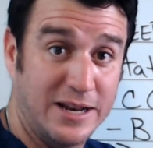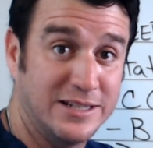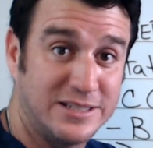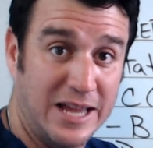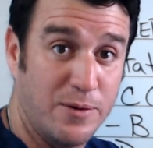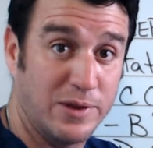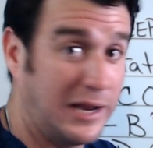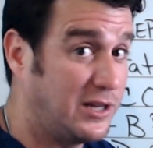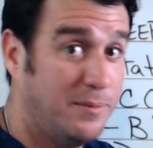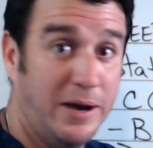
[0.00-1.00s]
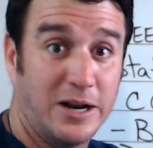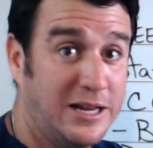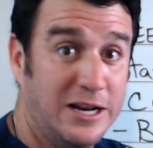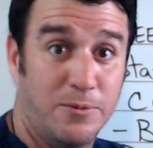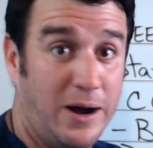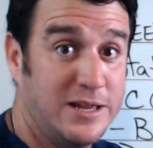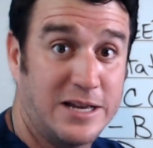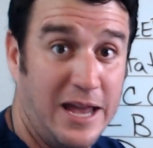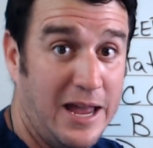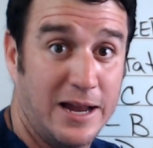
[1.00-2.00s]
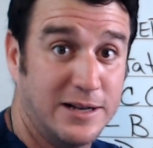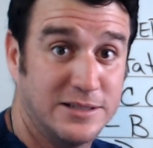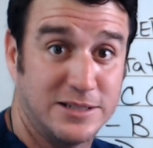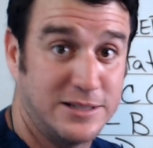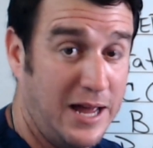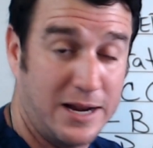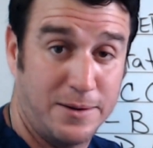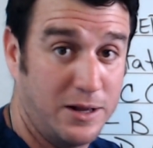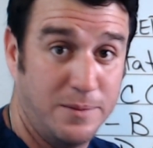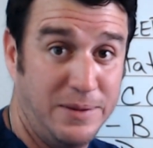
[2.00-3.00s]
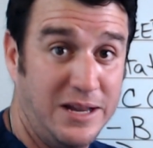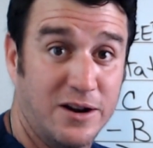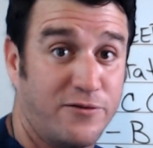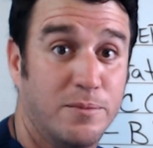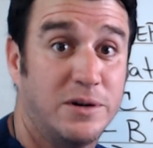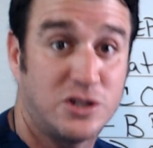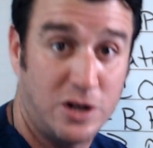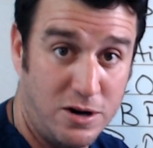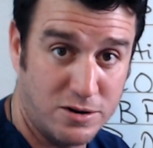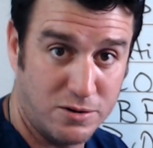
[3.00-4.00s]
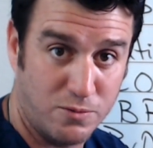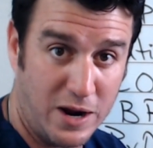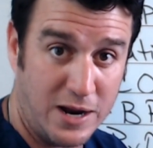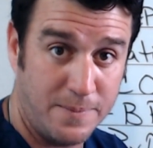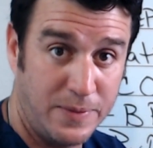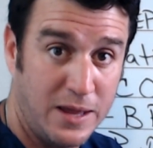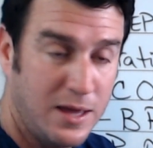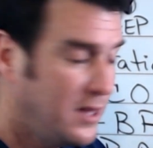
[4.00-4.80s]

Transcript: kind of in a state where like you better get it while you can because it's not going to be here for much longer, right?